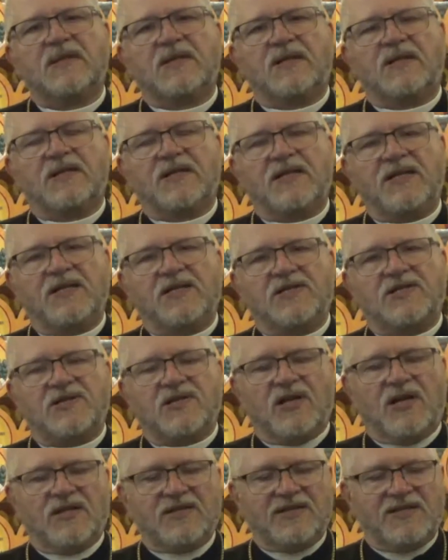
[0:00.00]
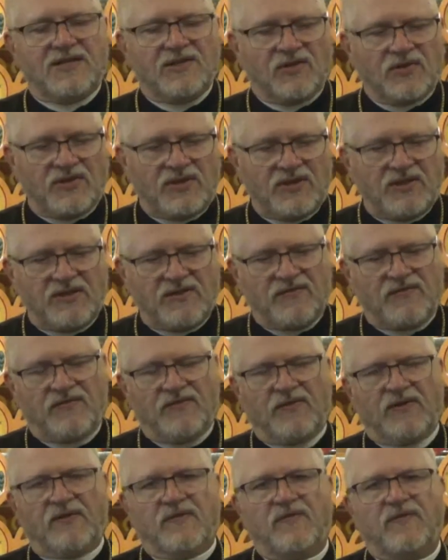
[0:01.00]
uh, he is not guilty
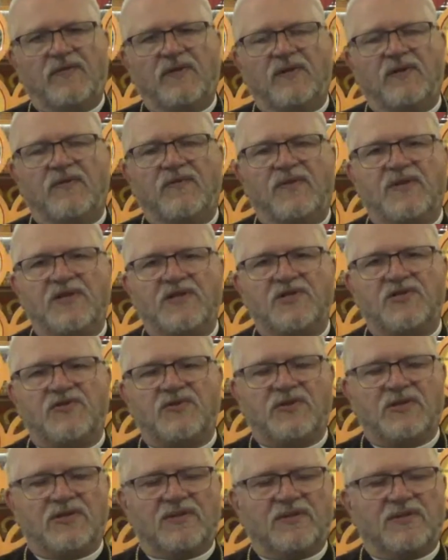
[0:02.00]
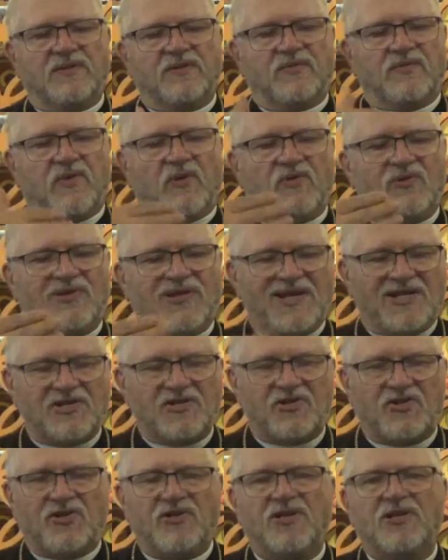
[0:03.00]
of, of, of these uh,
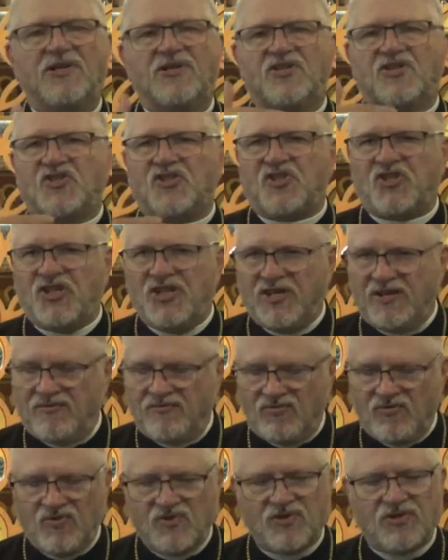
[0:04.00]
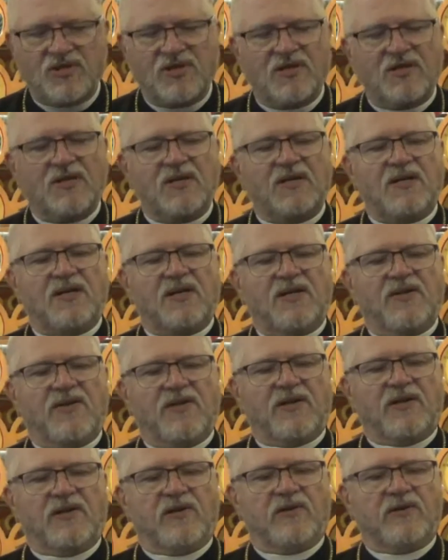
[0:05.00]
grotesque sins
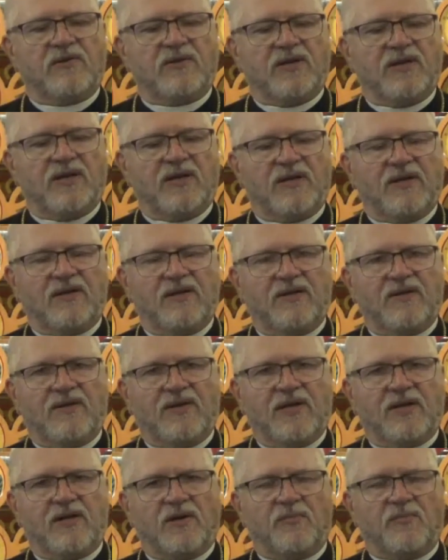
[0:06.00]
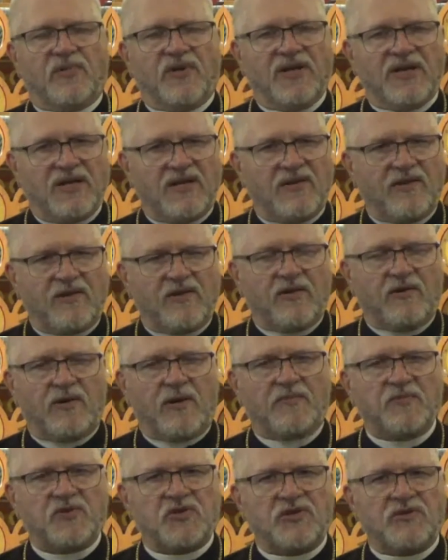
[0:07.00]
that, are, that are bringing the
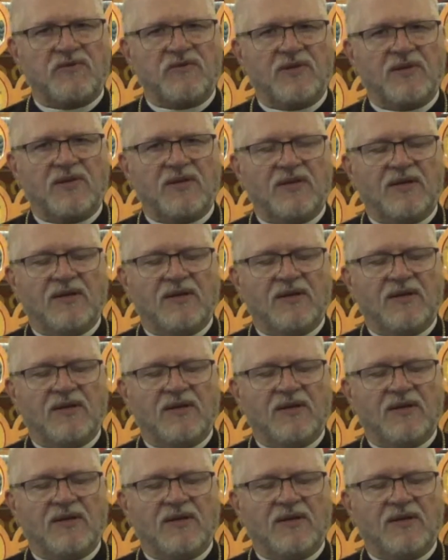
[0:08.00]
corruption,